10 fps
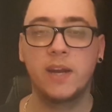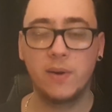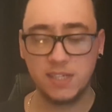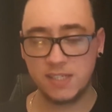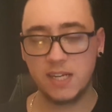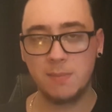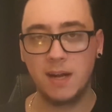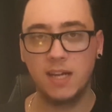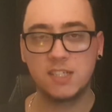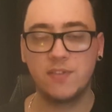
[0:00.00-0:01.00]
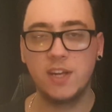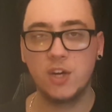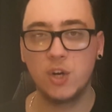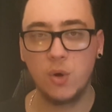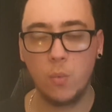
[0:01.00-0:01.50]
Now, as I said in my last
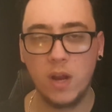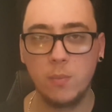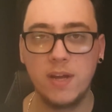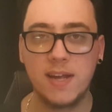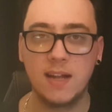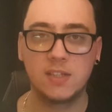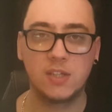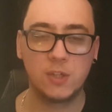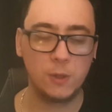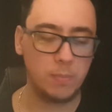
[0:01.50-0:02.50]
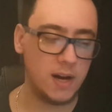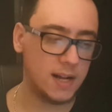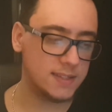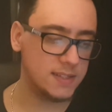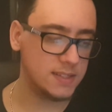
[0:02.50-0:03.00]
video, when we get to
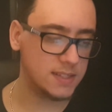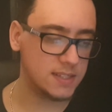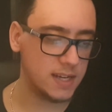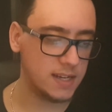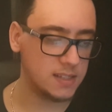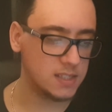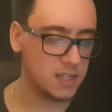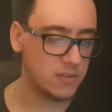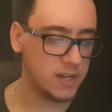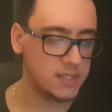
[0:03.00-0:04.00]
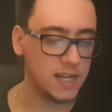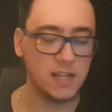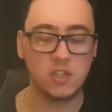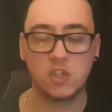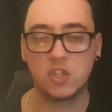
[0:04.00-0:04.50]
two-parters in
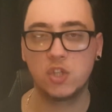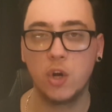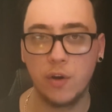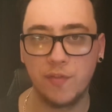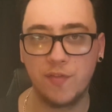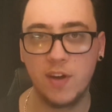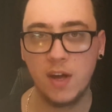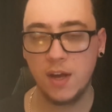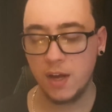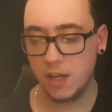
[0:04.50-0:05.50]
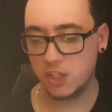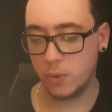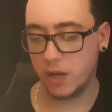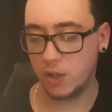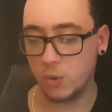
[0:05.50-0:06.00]
series, it's tough
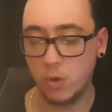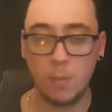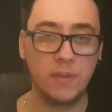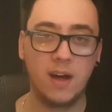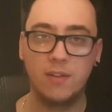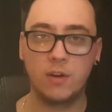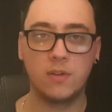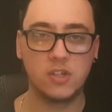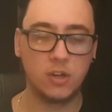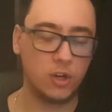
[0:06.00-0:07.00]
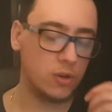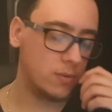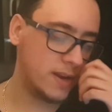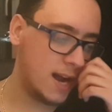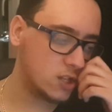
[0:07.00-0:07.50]
to include one without the other,
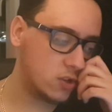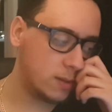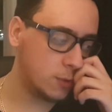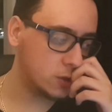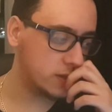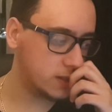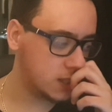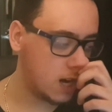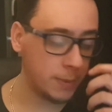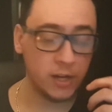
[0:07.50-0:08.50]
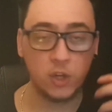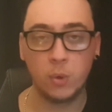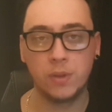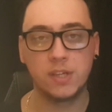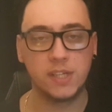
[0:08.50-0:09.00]
so naturally most of the time I
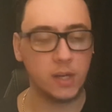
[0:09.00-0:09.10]
go with the